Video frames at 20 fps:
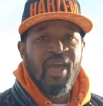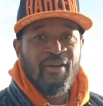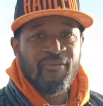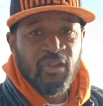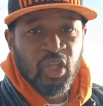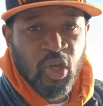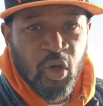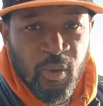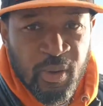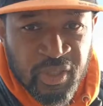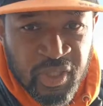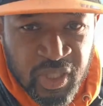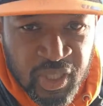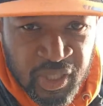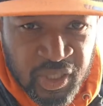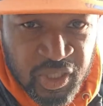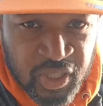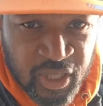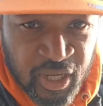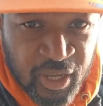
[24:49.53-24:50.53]
to go into the
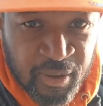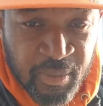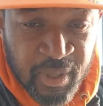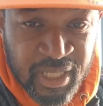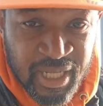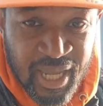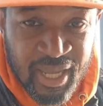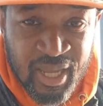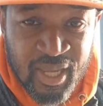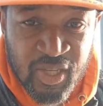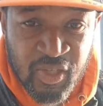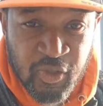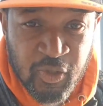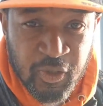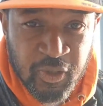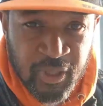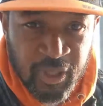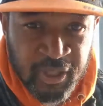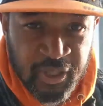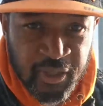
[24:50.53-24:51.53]
chamber. That is
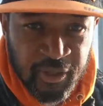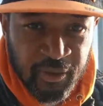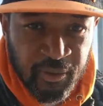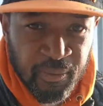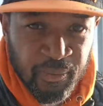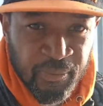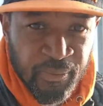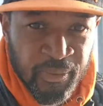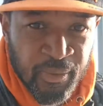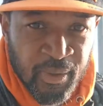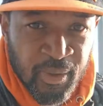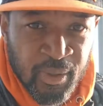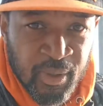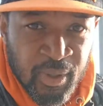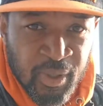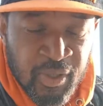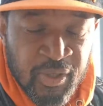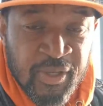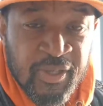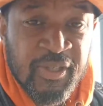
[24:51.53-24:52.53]
traditional.
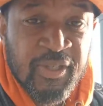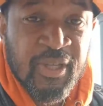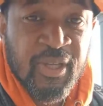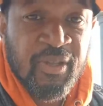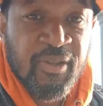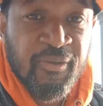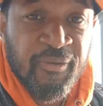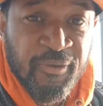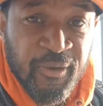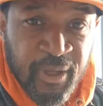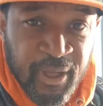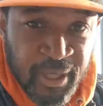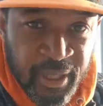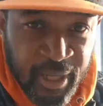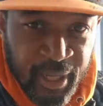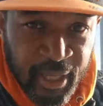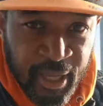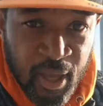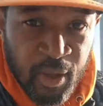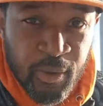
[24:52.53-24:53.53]
Just stick the freaking
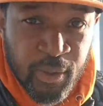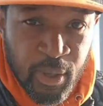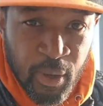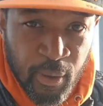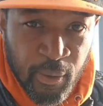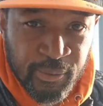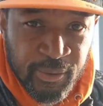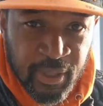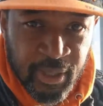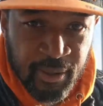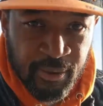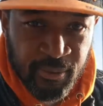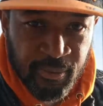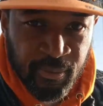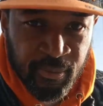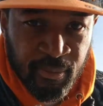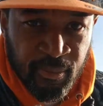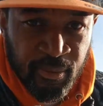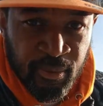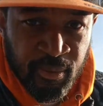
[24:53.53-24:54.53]
leg out and hold it.
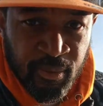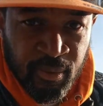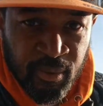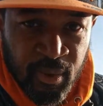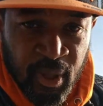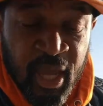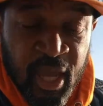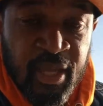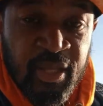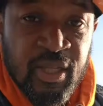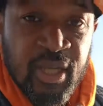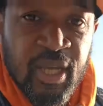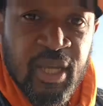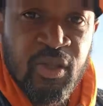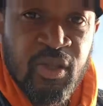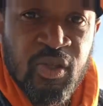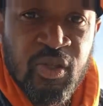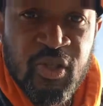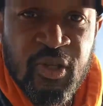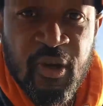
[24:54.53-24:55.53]
And then
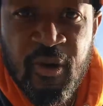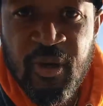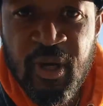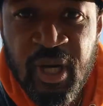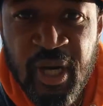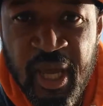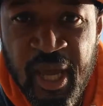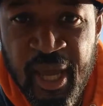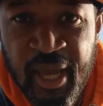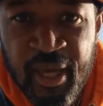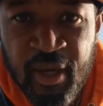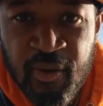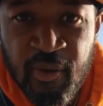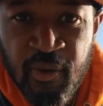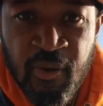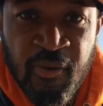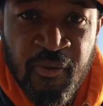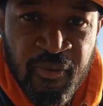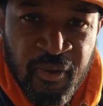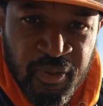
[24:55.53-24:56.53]
turn in the angle
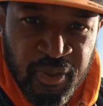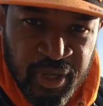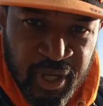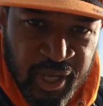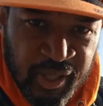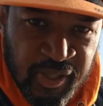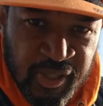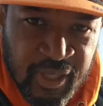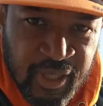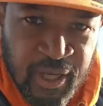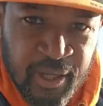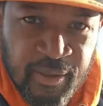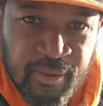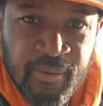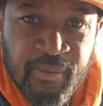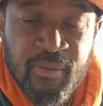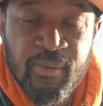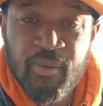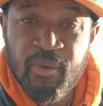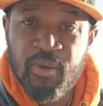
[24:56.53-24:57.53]
for the next kick.
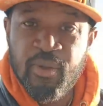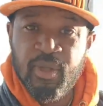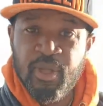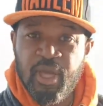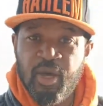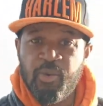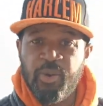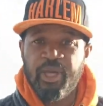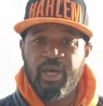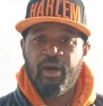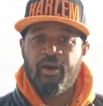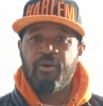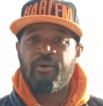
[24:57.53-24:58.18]
Here we go.